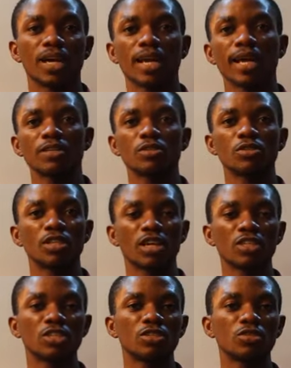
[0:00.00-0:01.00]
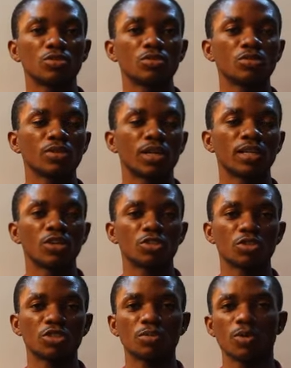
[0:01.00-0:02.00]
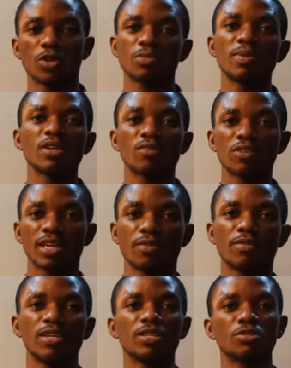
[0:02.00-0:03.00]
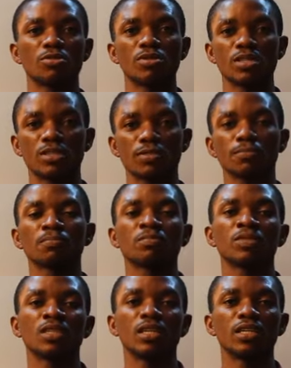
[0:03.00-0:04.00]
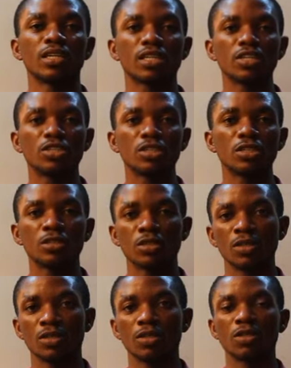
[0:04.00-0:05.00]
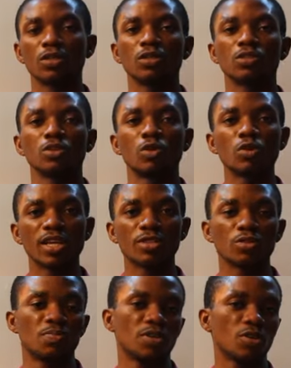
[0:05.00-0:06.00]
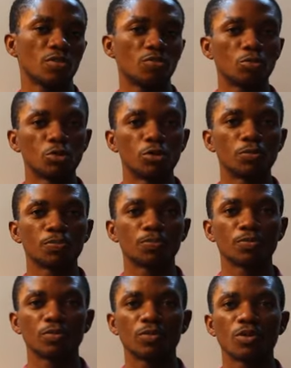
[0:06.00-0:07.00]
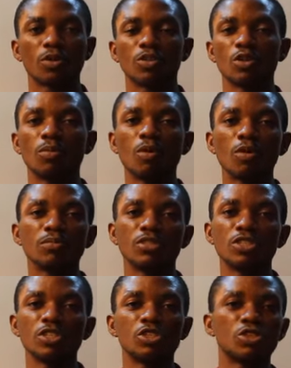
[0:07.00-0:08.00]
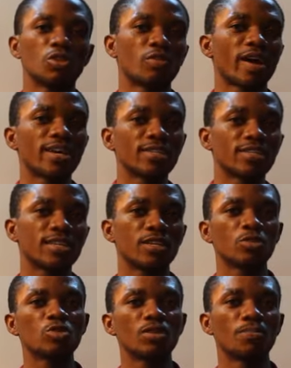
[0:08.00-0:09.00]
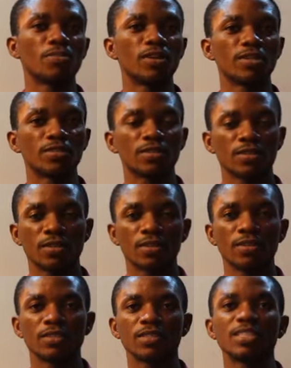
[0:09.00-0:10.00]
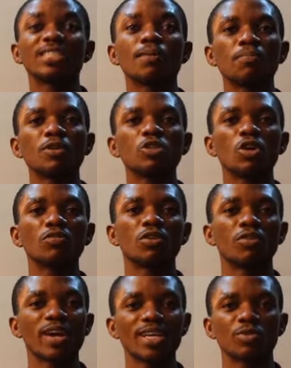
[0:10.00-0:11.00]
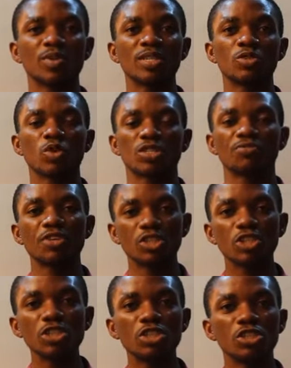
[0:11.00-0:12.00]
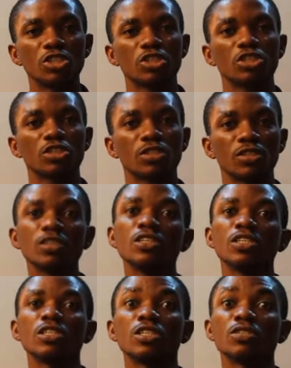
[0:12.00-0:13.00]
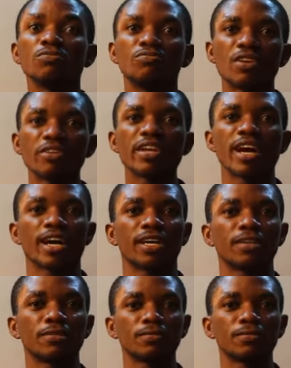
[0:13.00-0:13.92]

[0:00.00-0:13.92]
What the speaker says: I like to use the kitchen to do an illustration because many of us can relate to it. In the kitchen, you go there to pick your food. Your mom dished your rice into the plate. The temperature of your rice when it was freshly dished is very high.